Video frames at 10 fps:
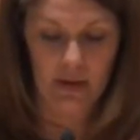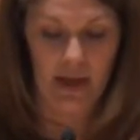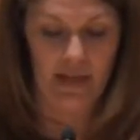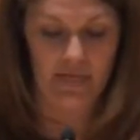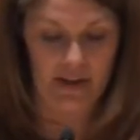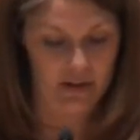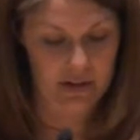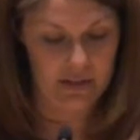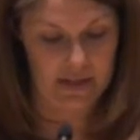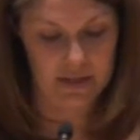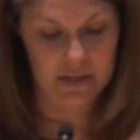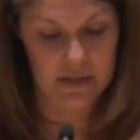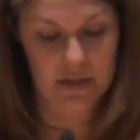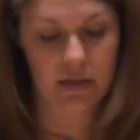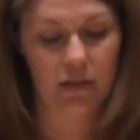And there it
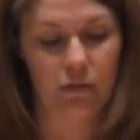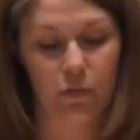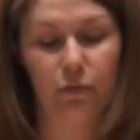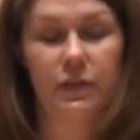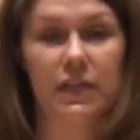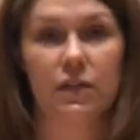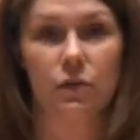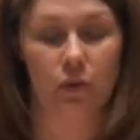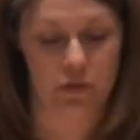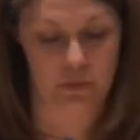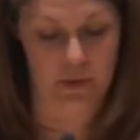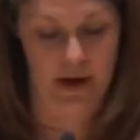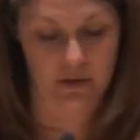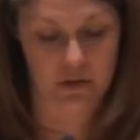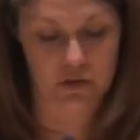lists the 15 North
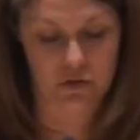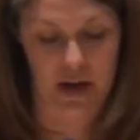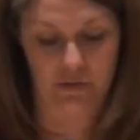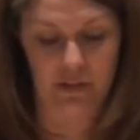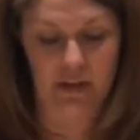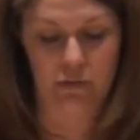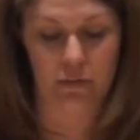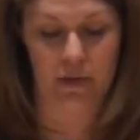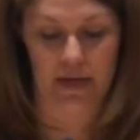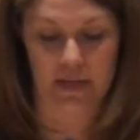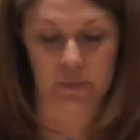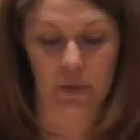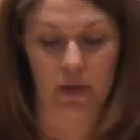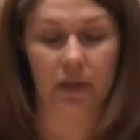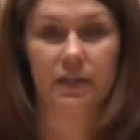route traveling from
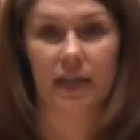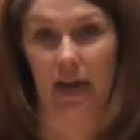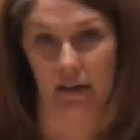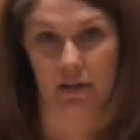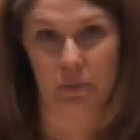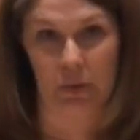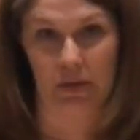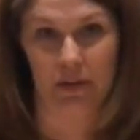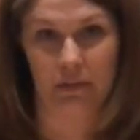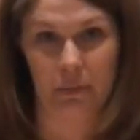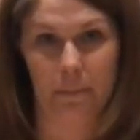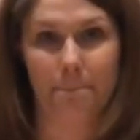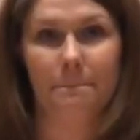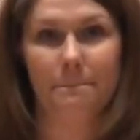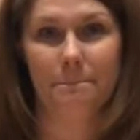Gettysburg to Harrisburg.
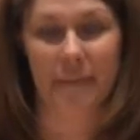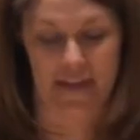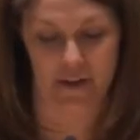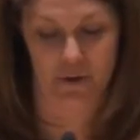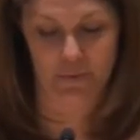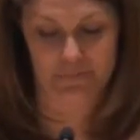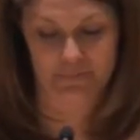Bingo.